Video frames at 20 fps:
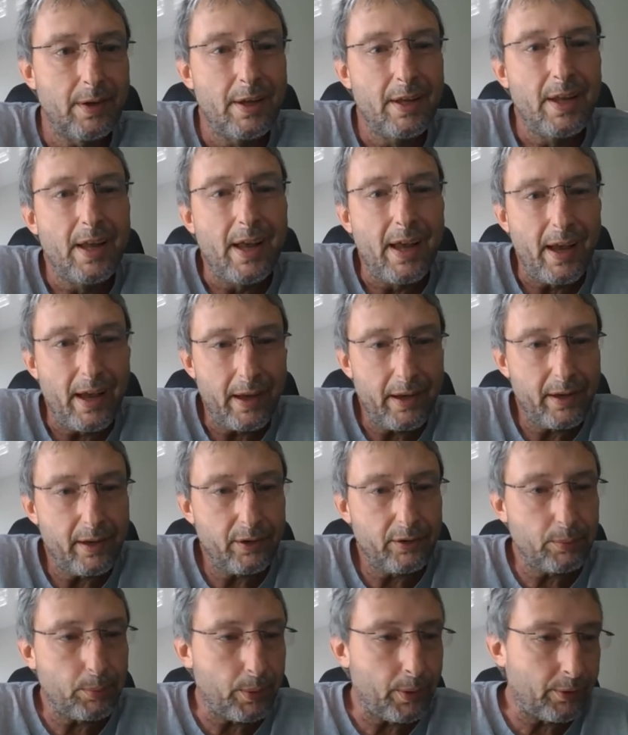had
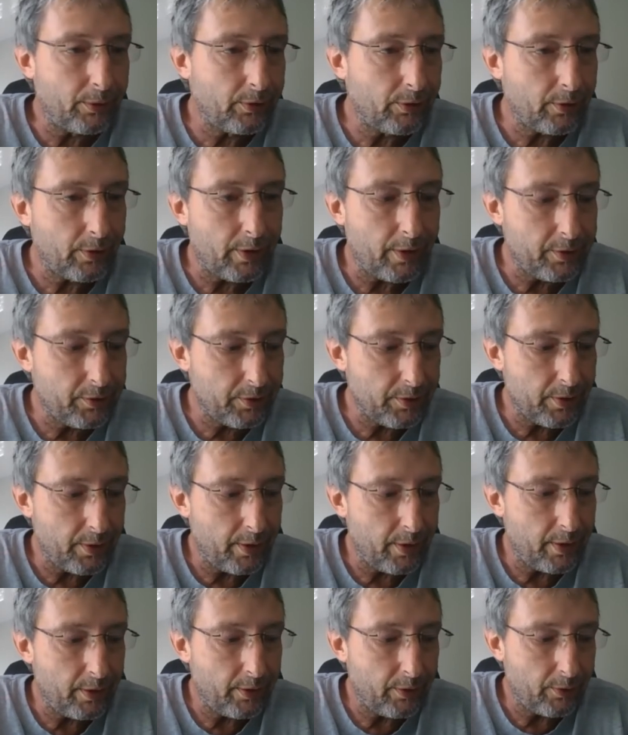us both scratching our
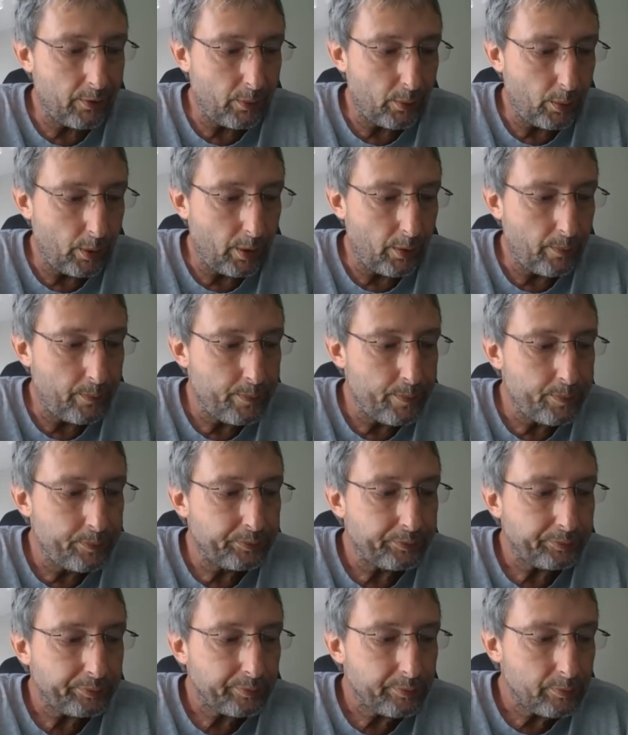heads for a while.
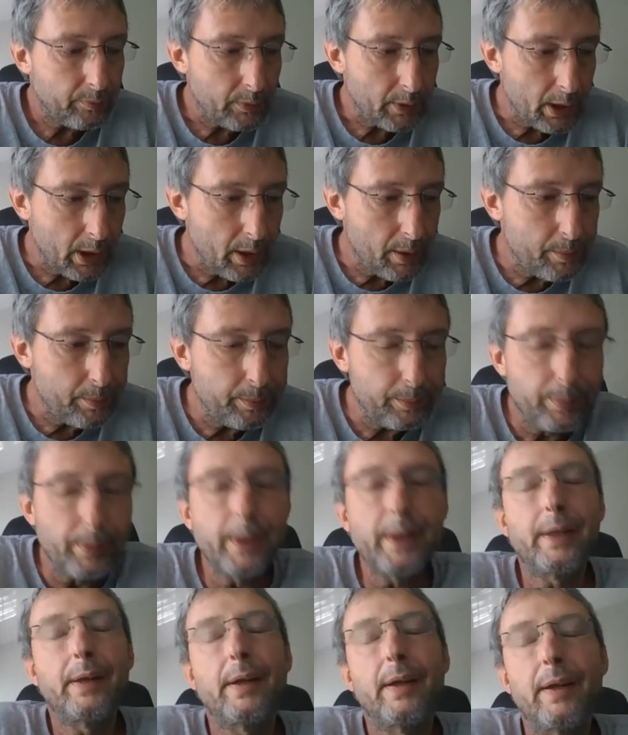
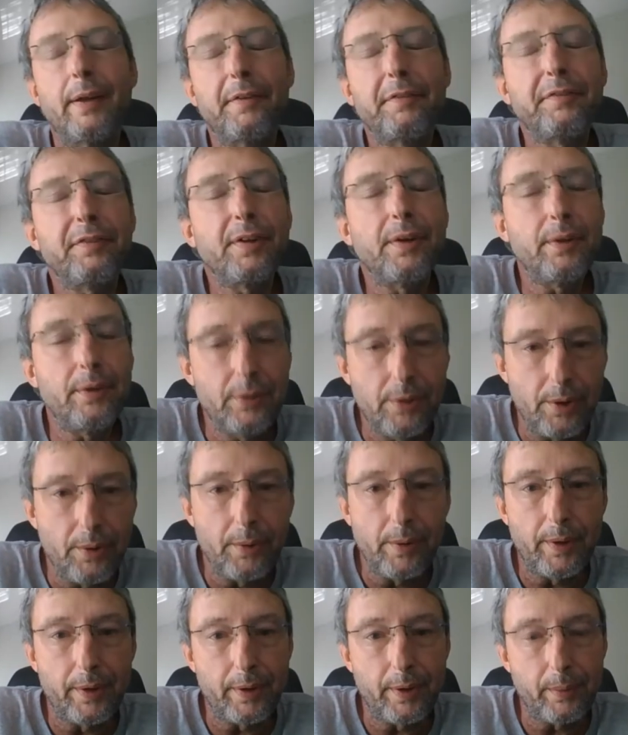But if you
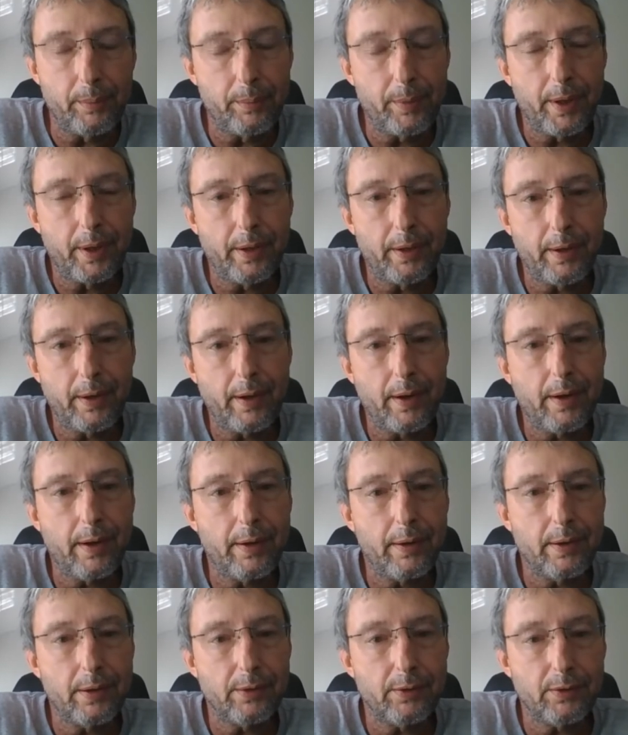do end up in a
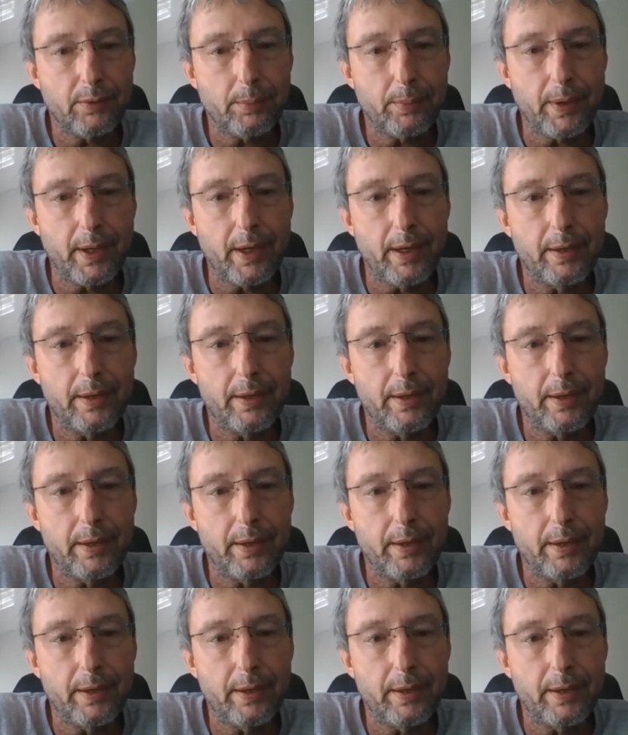spot,